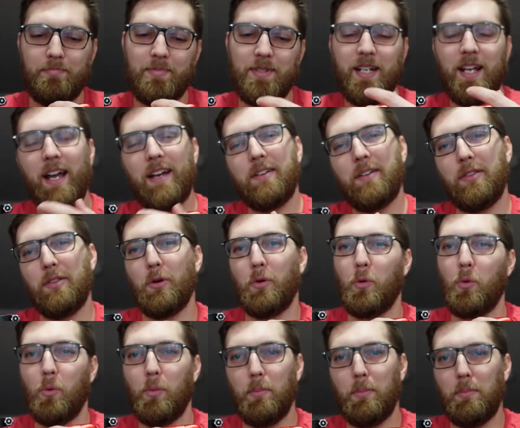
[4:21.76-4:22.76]
kind of
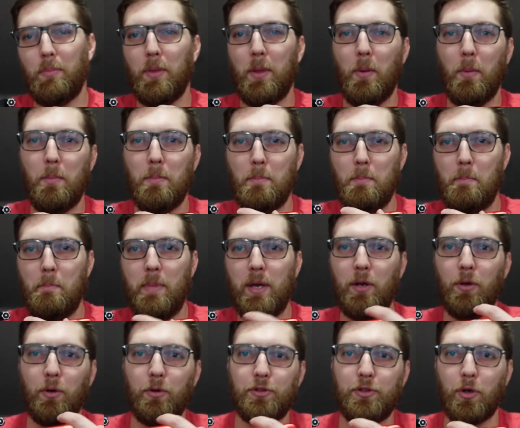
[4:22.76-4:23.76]
the
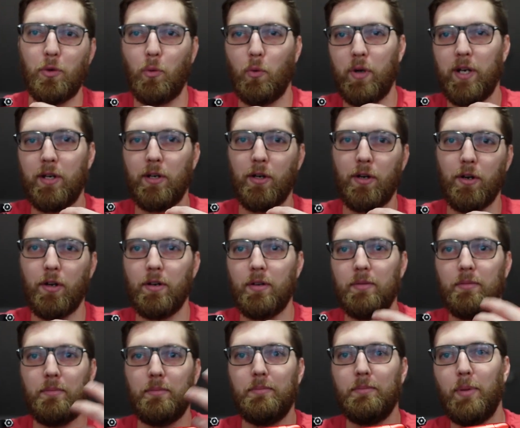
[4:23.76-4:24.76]
middle to rear
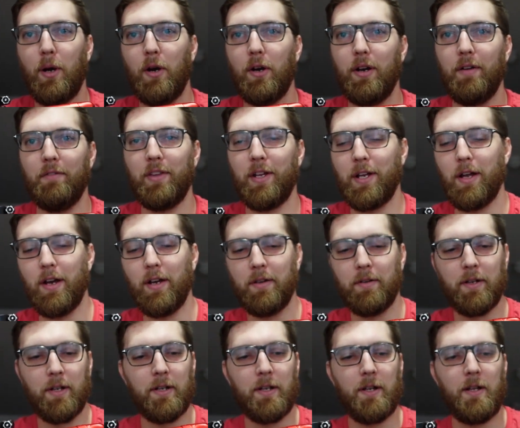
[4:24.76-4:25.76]
part of the gun.
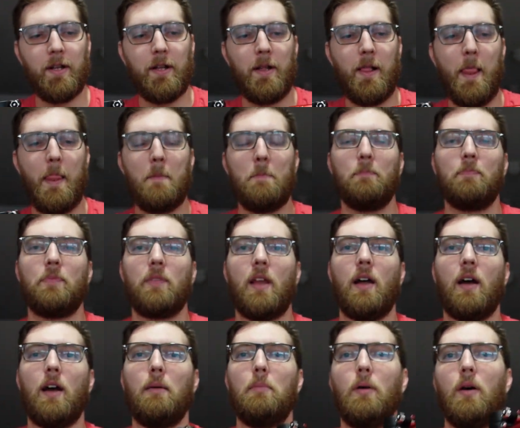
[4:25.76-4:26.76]

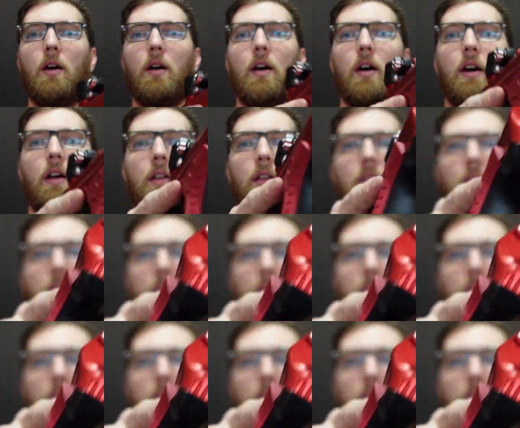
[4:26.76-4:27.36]
I bought